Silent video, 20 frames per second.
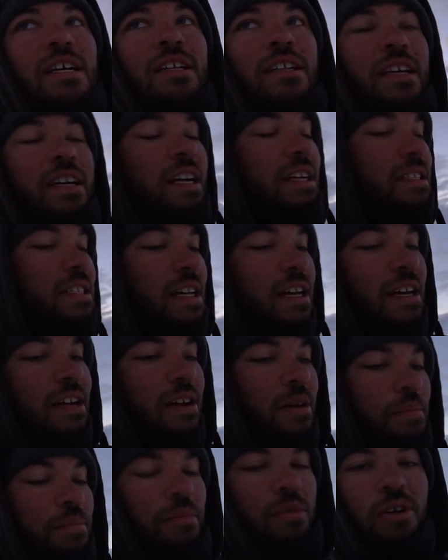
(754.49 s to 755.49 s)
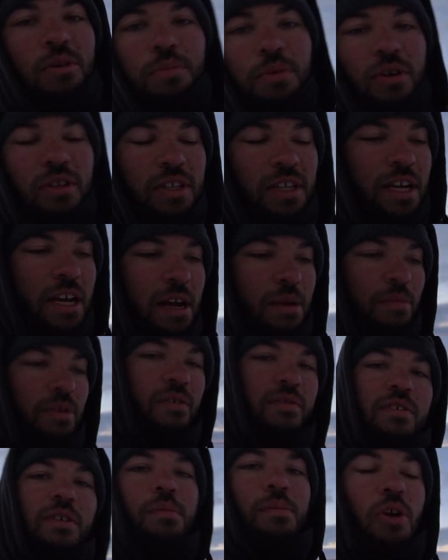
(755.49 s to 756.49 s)
like I said, I'm gonna pull out the camera
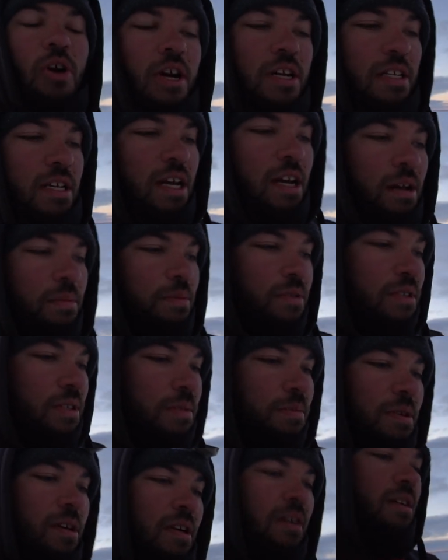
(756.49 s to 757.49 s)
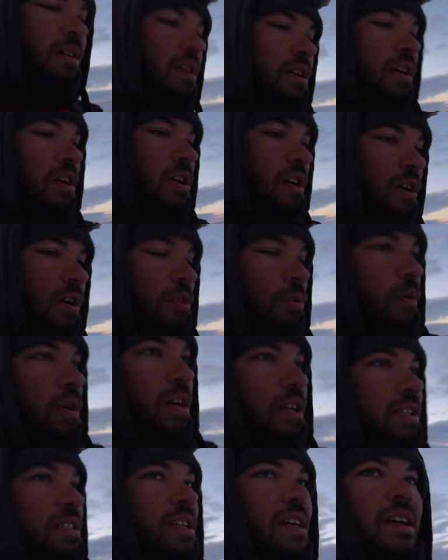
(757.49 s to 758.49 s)
if something crazy happens, but
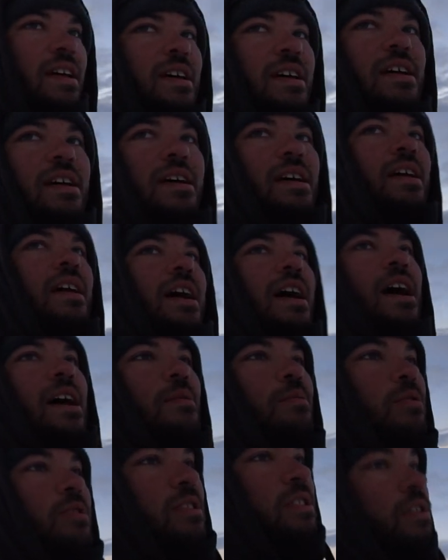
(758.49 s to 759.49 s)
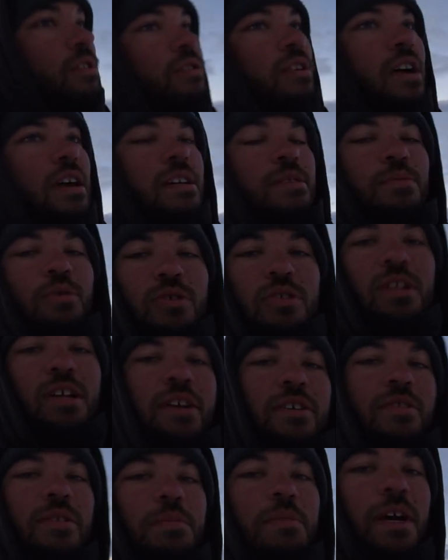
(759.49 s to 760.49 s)
otherwise I will see you guys most
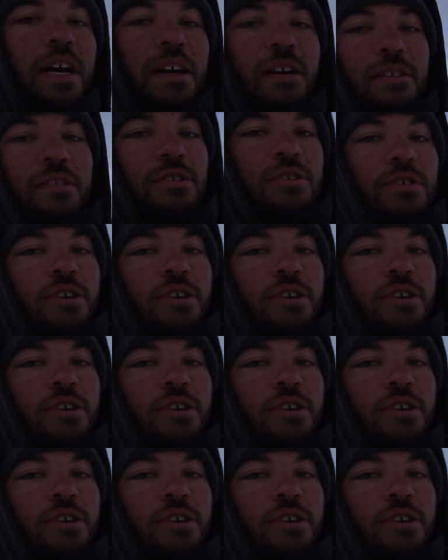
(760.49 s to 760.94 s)
likely back at the